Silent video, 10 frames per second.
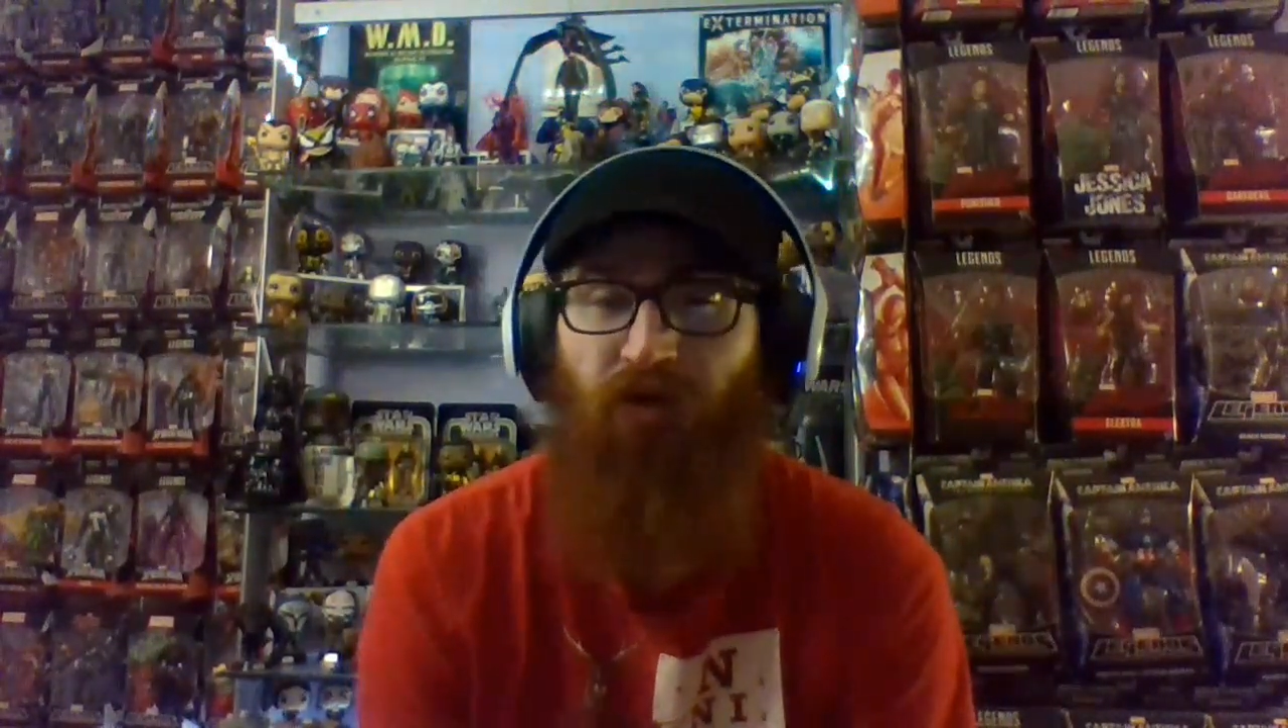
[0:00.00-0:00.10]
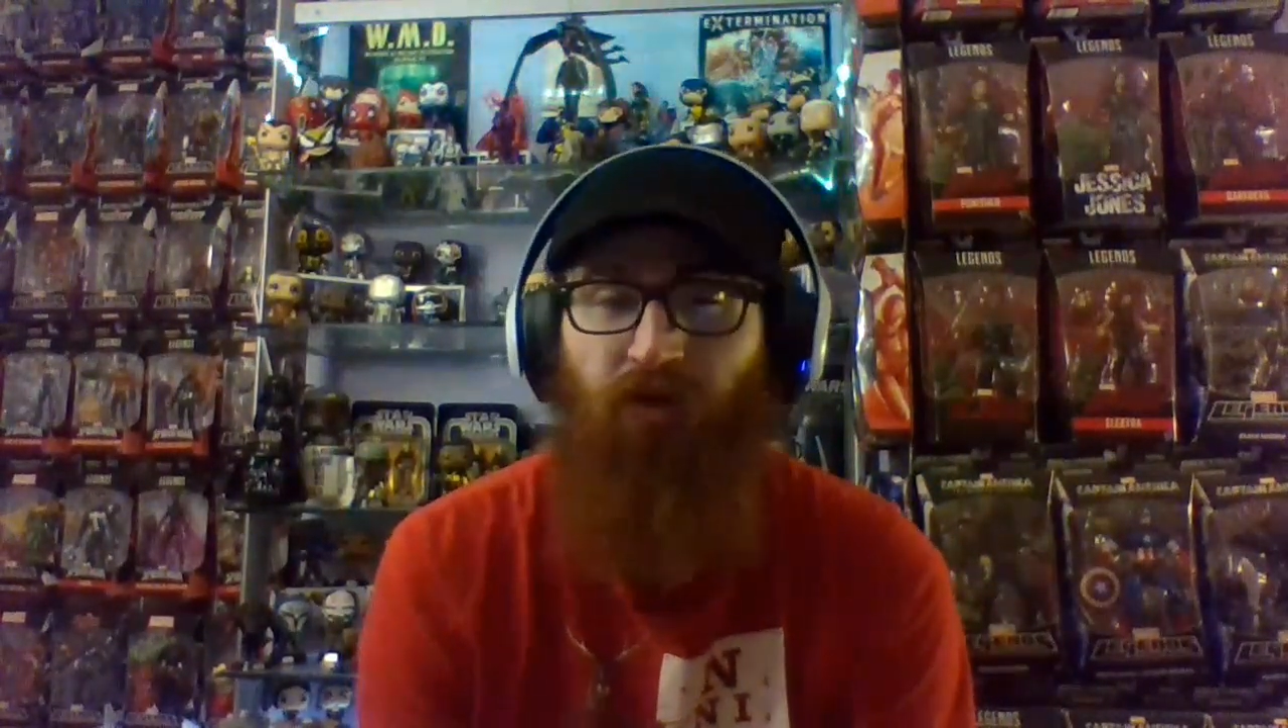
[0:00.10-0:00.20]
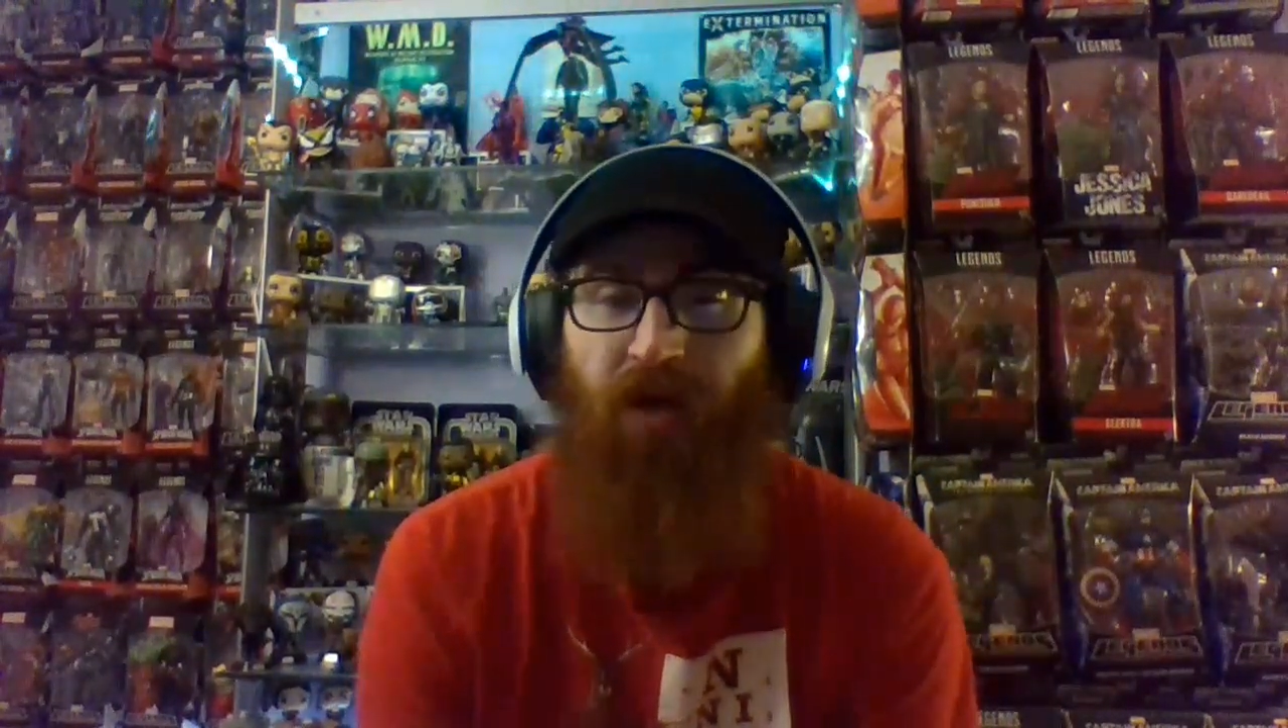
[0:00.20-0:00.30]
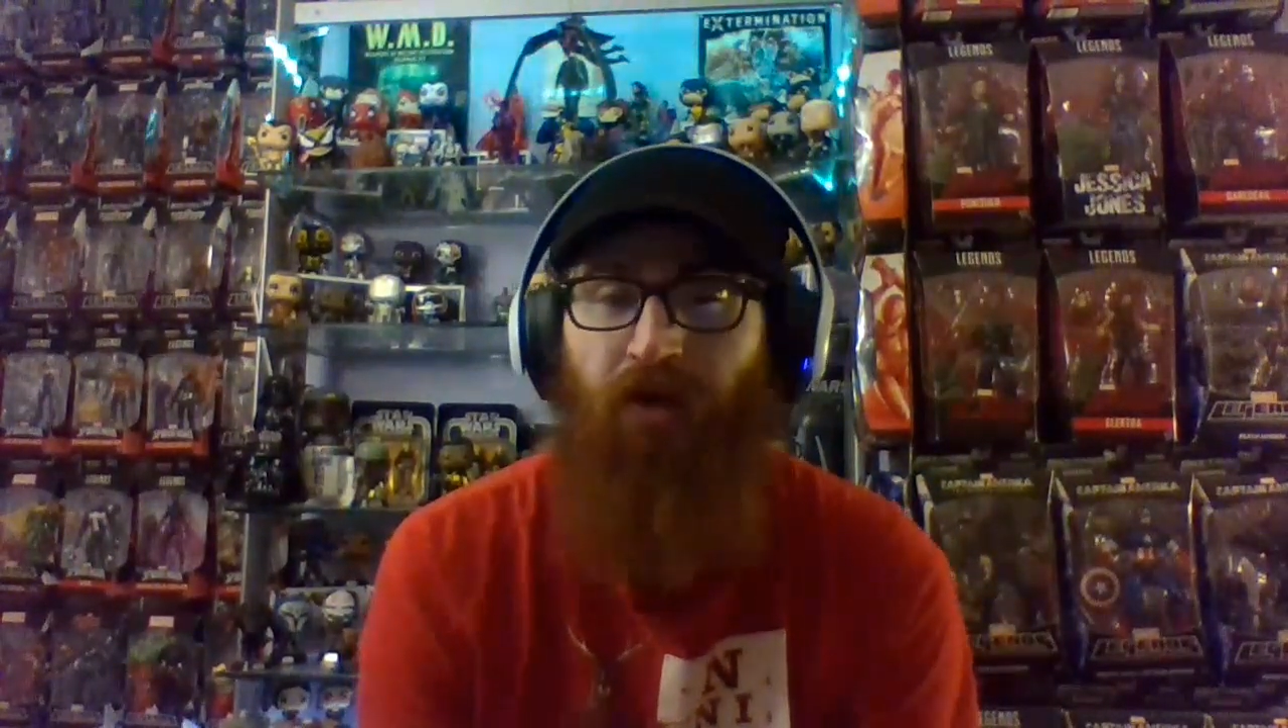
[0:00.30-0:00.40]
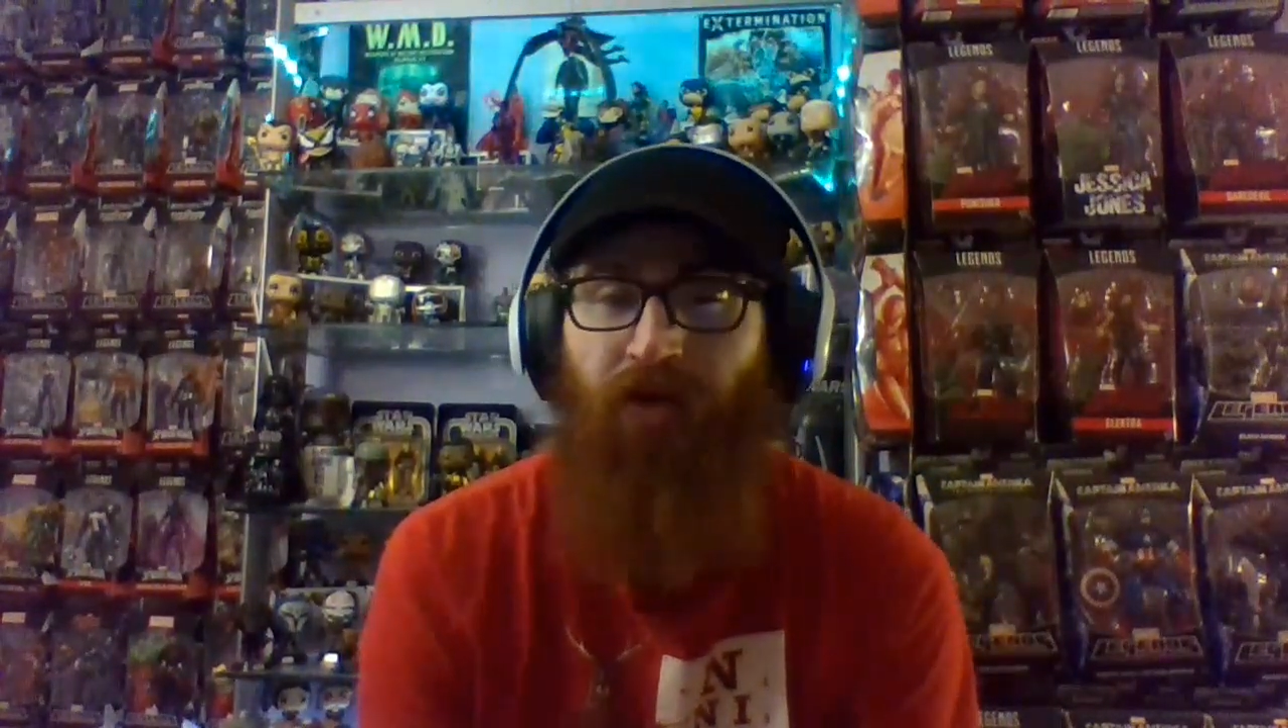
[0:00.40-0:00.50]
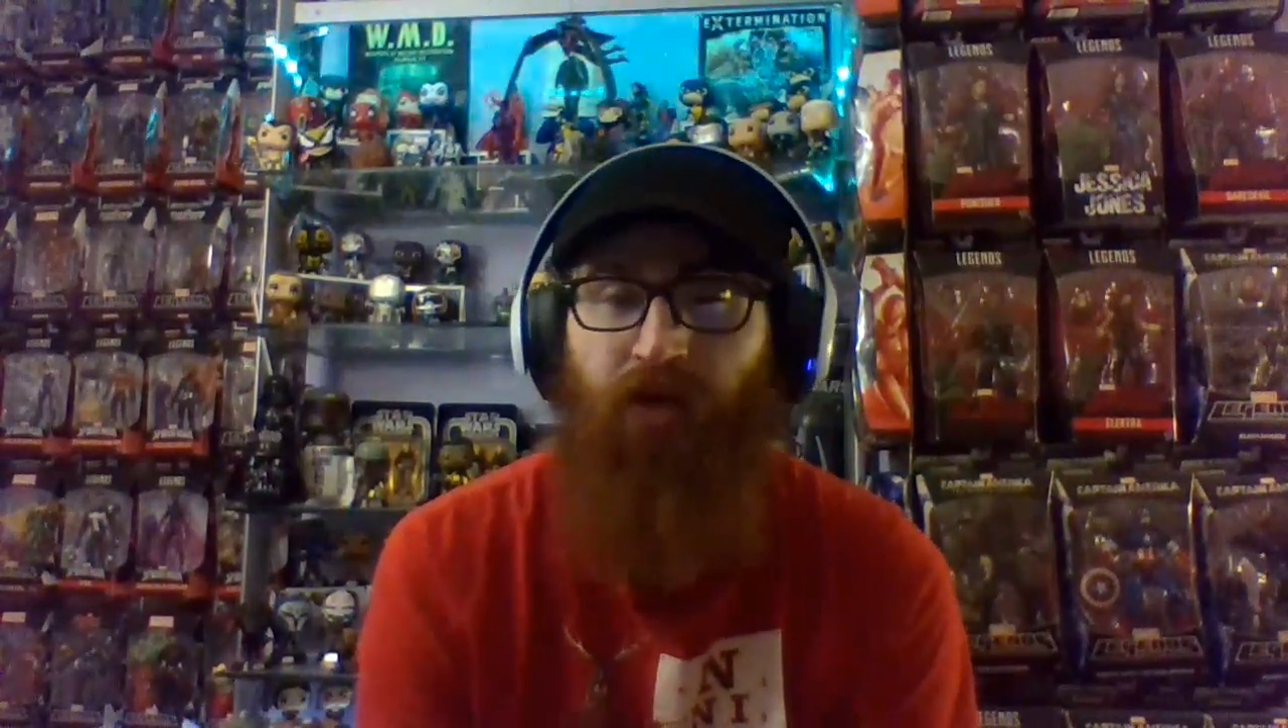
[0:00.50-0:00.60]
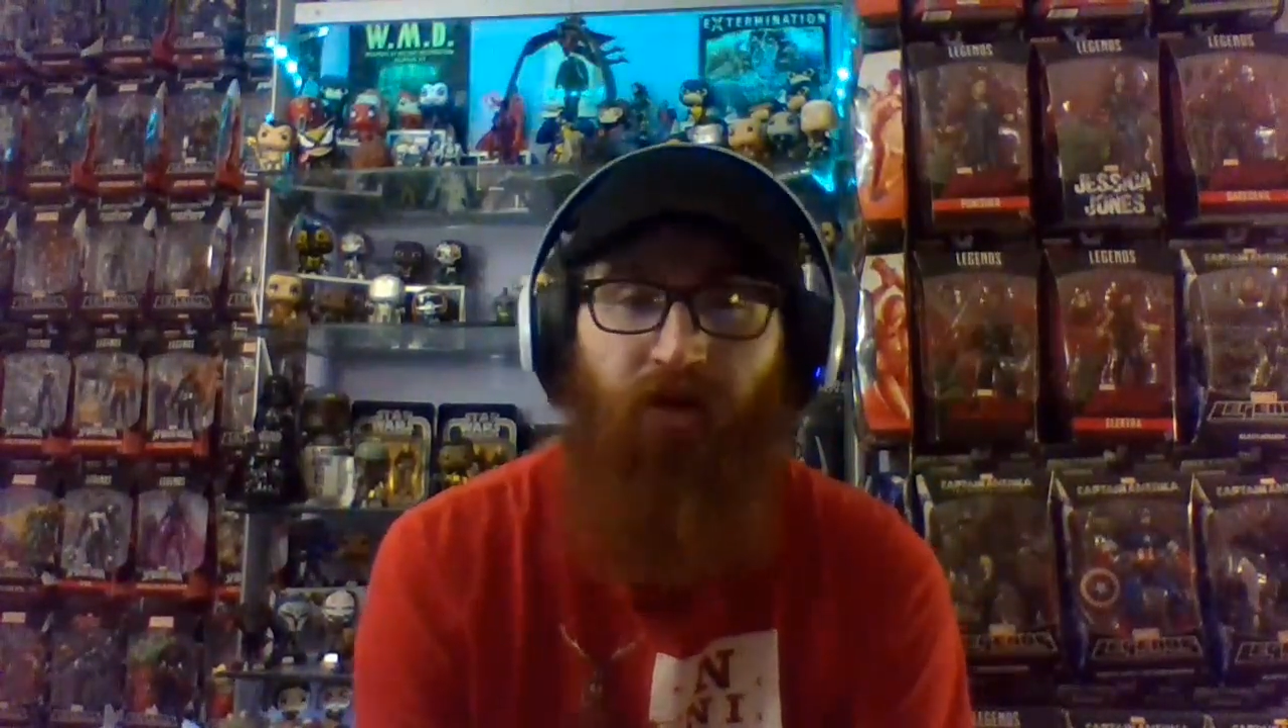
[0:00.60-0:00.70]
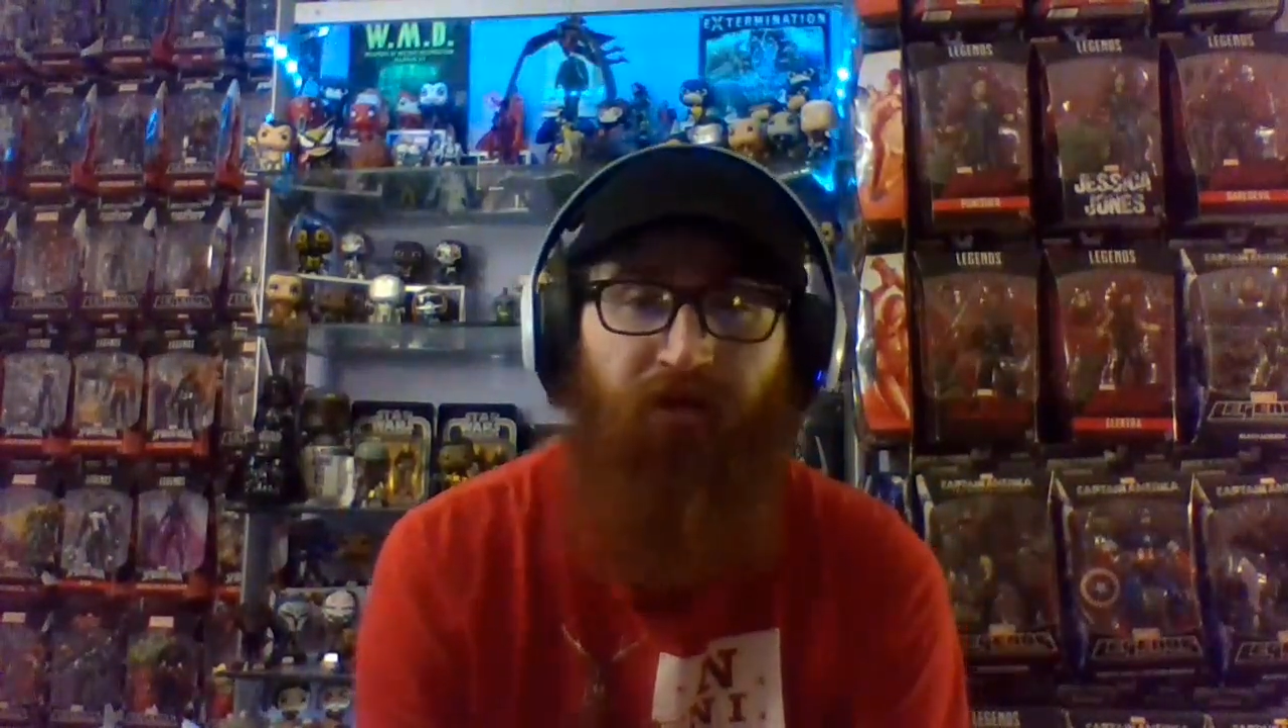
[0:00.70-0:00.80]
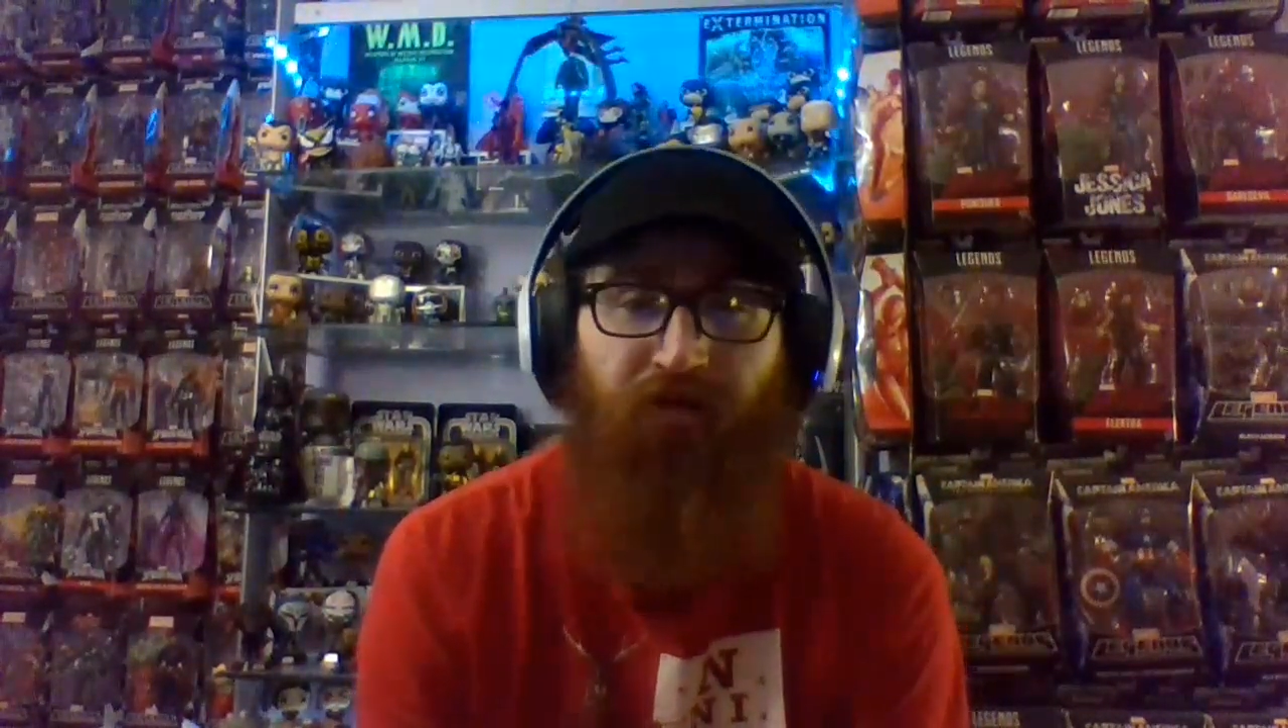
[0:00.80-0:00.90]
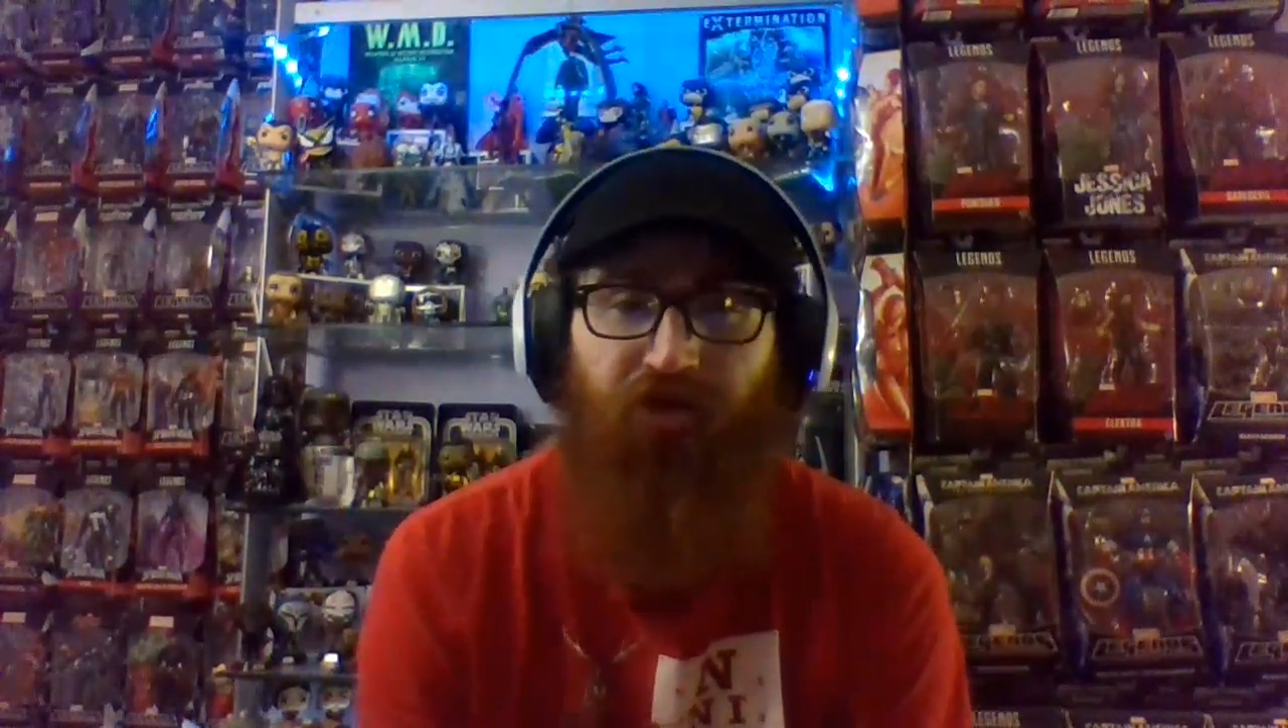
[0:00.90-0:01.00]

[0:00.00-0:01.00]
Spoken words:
of the Bounty Hunters